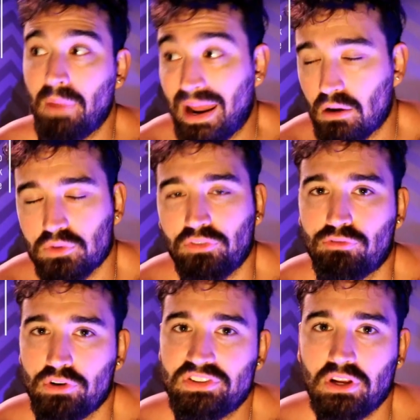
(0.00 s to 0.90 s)
and it was
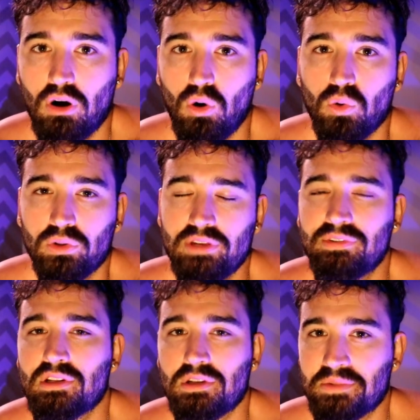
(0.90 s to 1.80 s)
freezing cold,
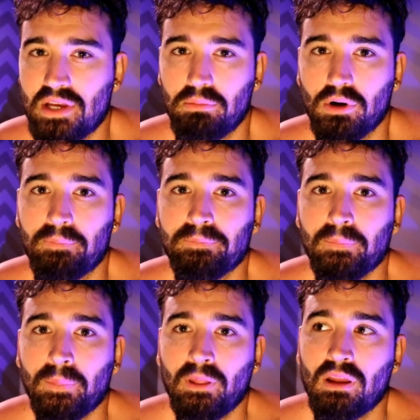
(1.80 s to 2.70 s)
even in September.
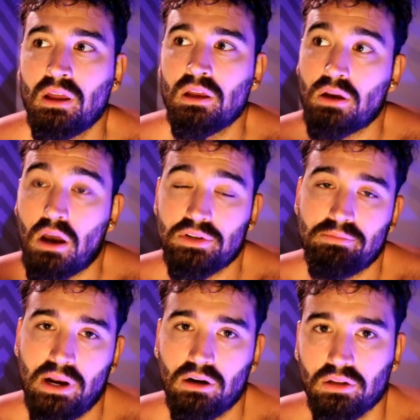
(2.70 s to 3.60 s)
I was
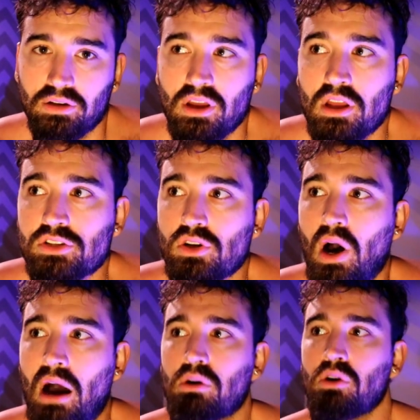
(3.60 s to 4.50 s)
in Maryland.
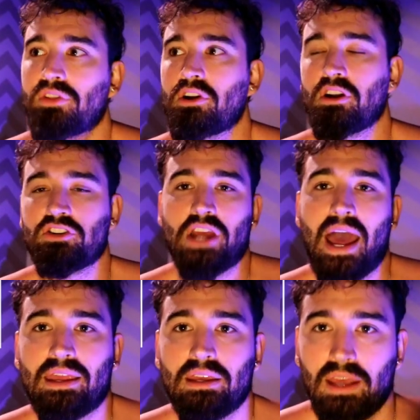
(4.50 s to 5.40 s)
So I'll go out there in a
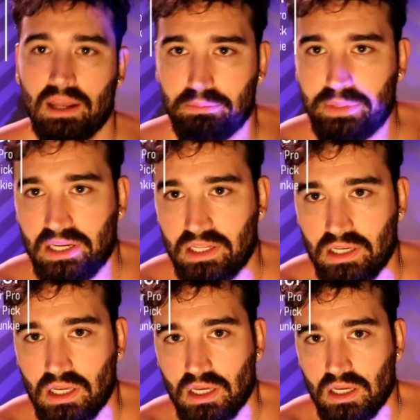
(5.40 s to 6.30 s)
jacket and a
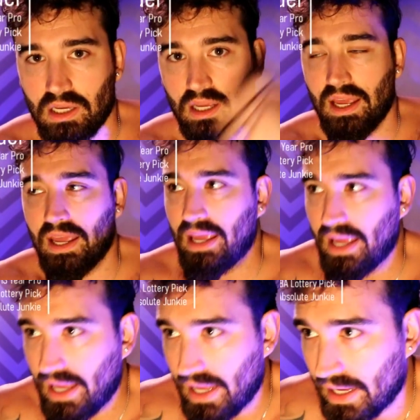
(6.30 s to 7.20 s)
beanie,
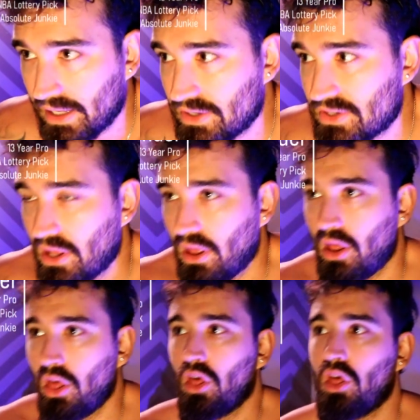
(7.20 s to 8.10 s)
and
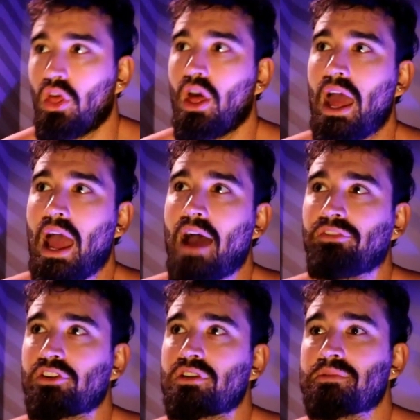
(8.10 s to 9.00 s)

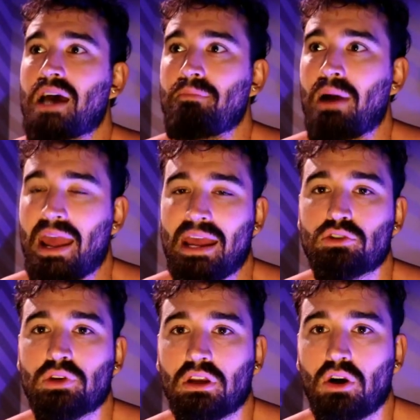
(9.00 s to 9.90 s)
after some time, my
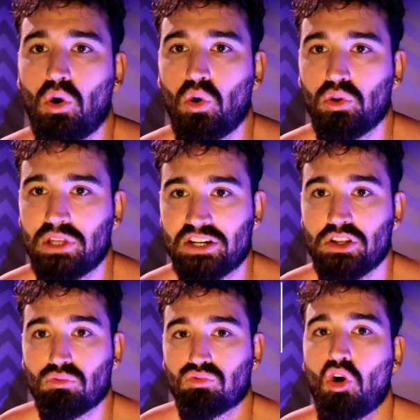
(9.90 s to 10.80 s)
hands would get cold.
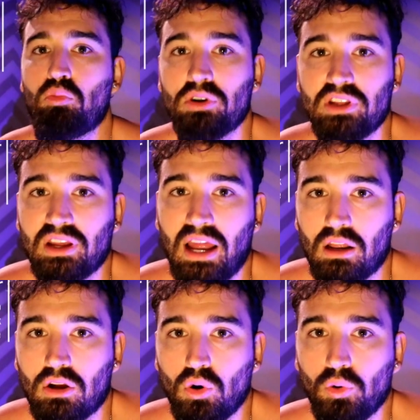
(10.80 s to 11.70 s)
Actually, the rope would get
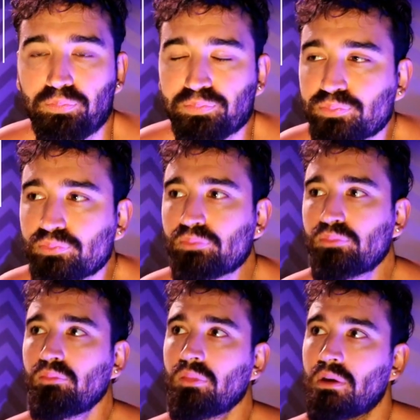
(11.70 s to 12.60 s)
kind of cold.
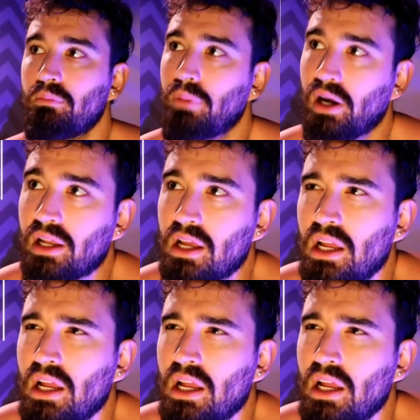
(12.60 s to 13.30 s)
But